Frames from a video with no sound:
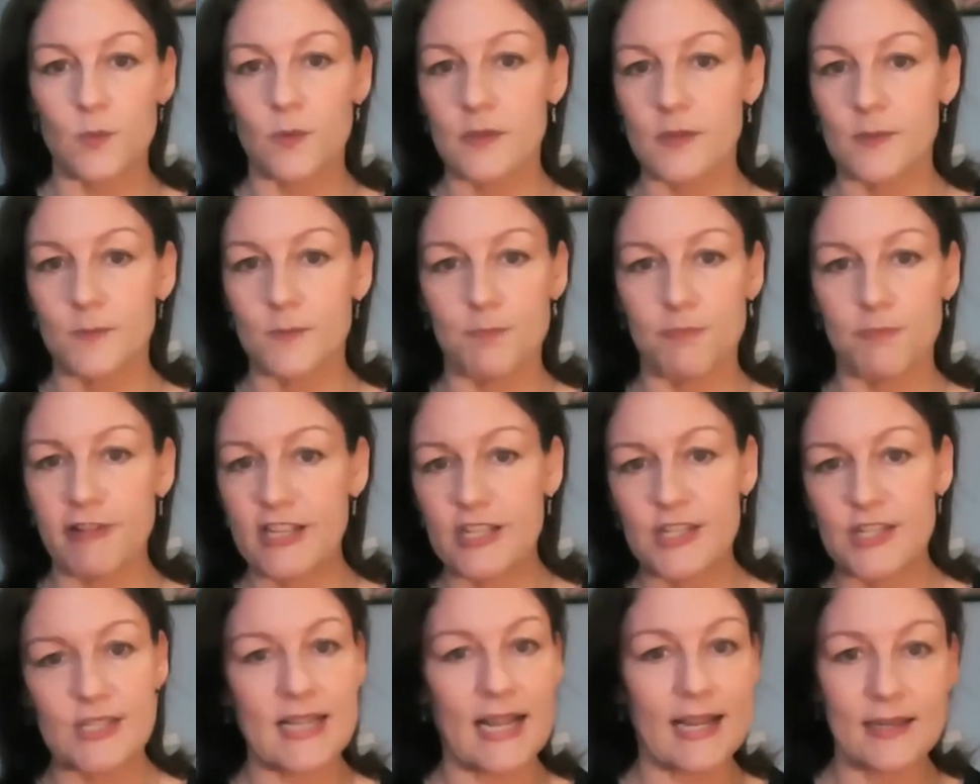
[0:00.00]
What's
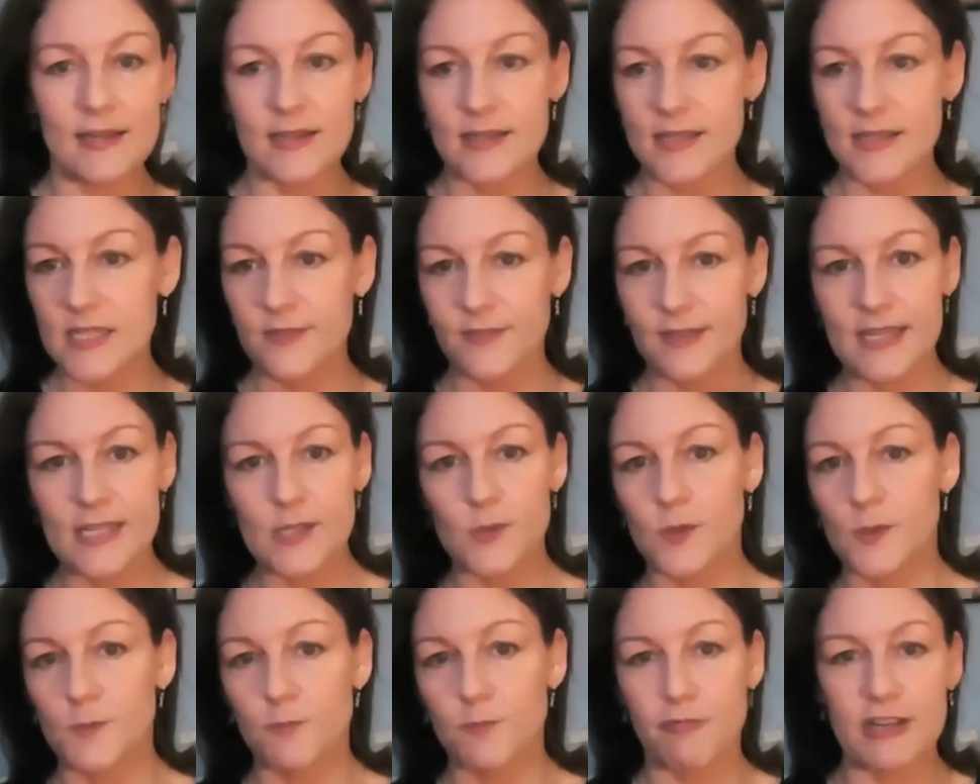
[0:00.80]
British standards for
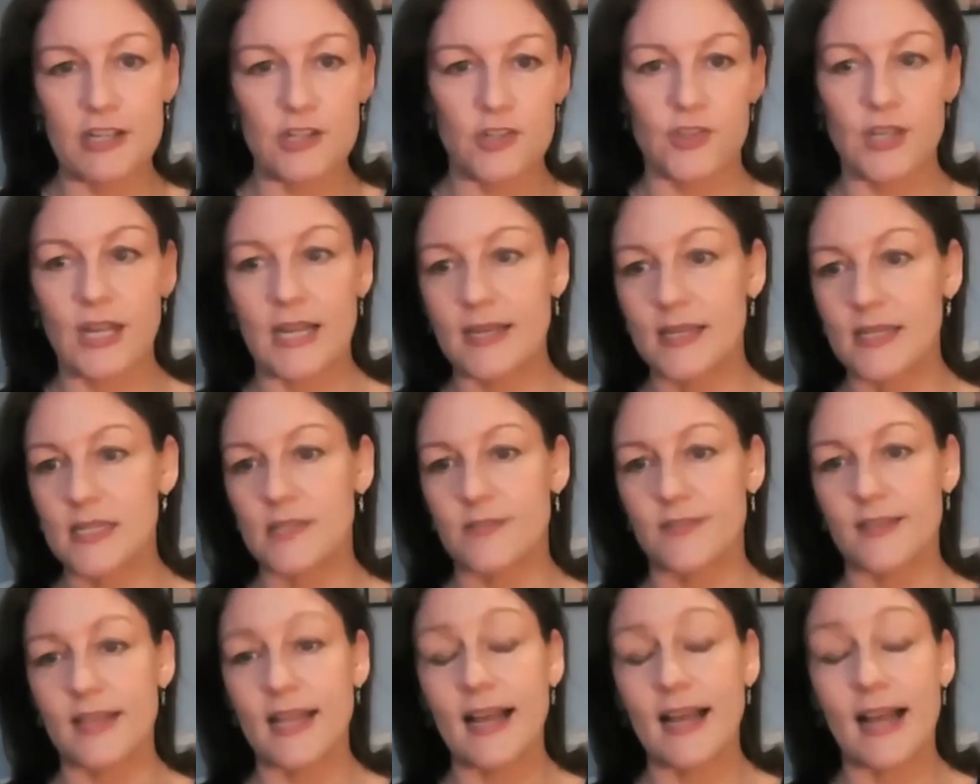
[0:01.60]
this? What's British
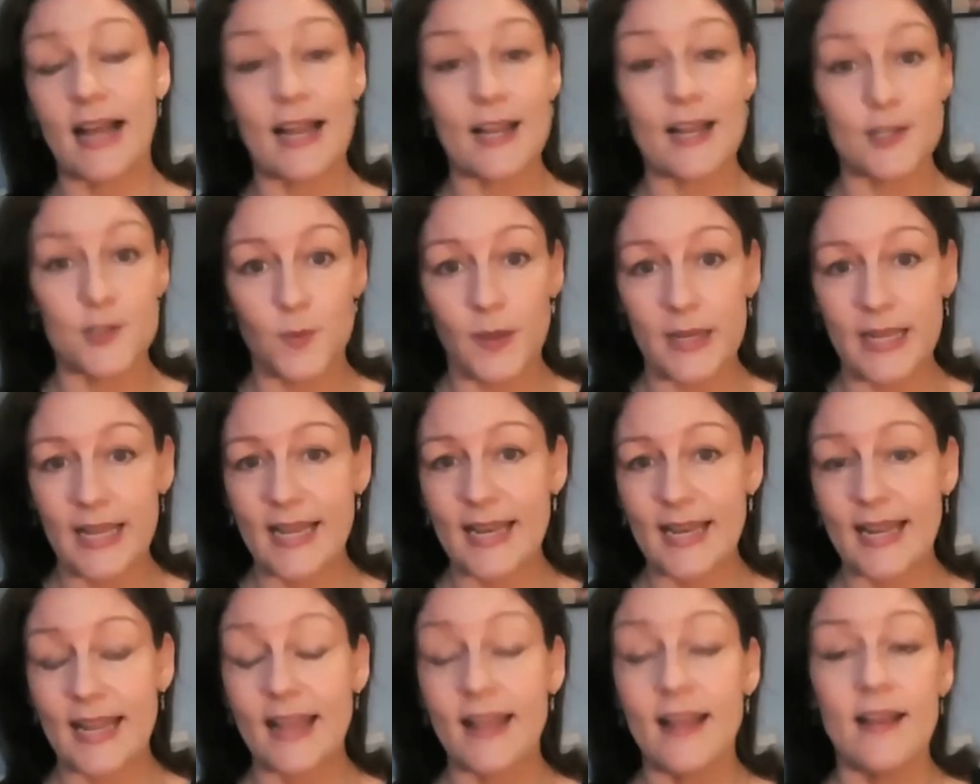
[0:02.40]
standards for that? How do I
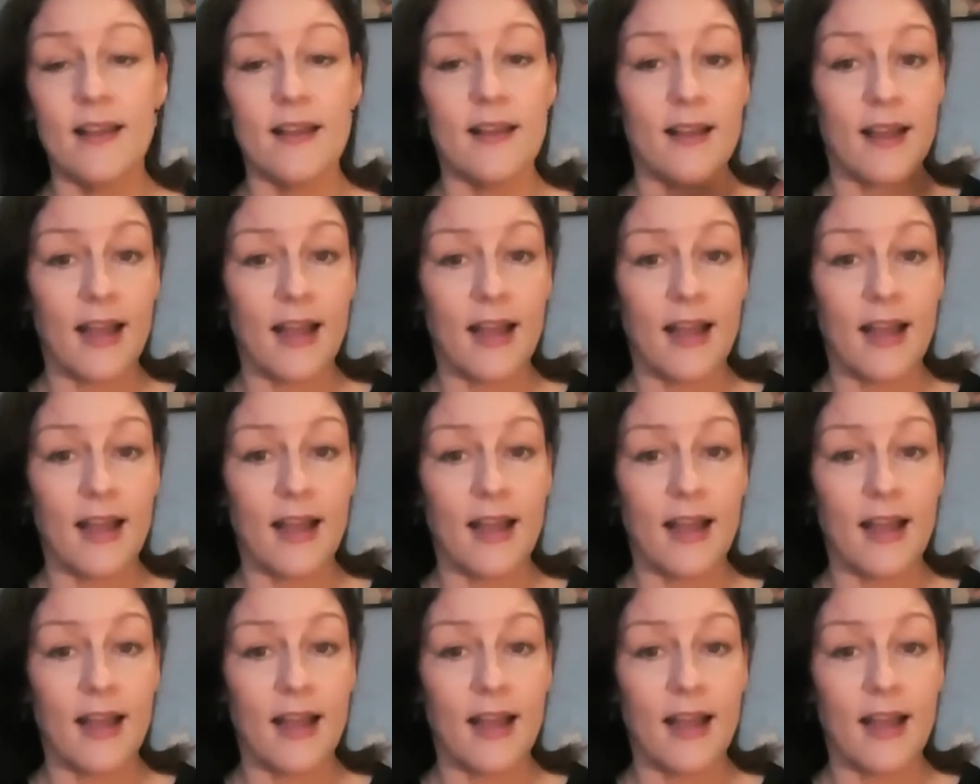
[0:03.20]
get it?